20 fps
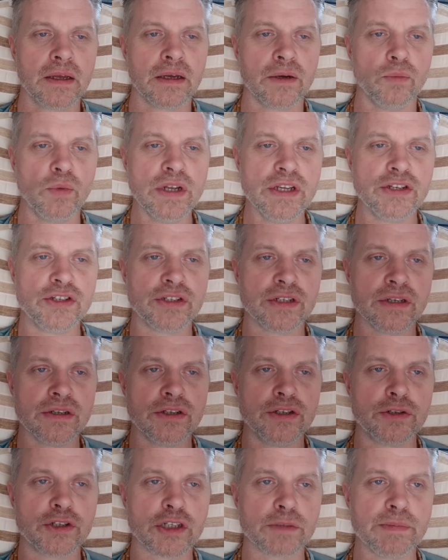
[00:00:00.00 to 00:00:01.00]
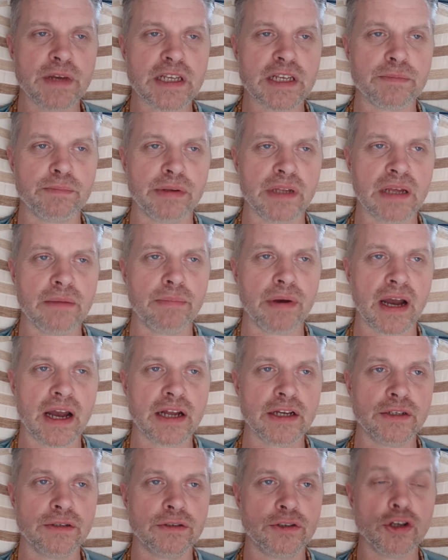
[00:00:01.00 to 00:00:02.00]
Winston Smith, played by
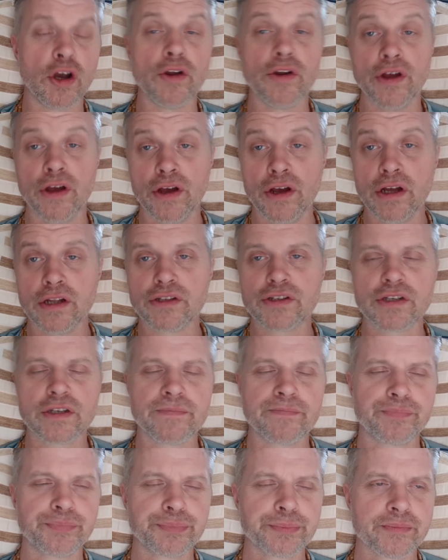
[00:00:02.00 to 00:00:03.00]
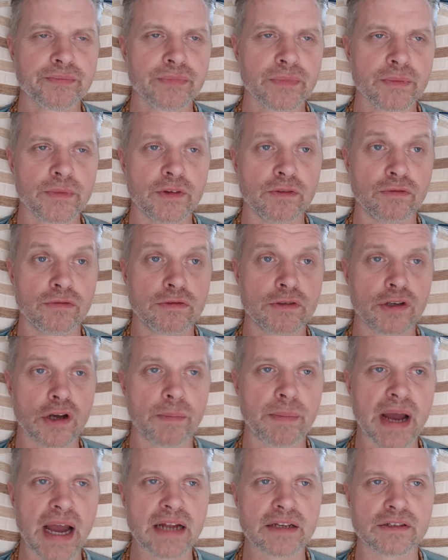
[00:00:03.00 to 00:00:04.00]
John Hurt, top
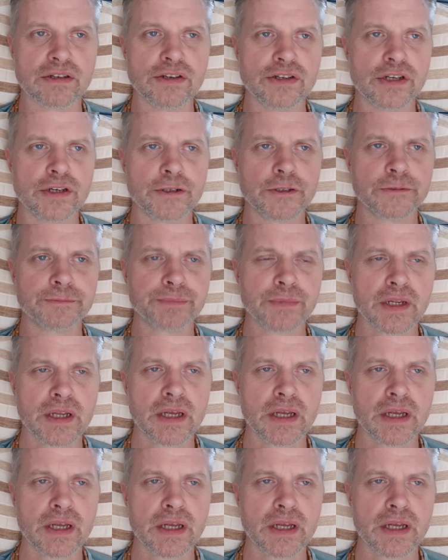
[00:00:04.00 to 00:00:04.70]
actors, you know.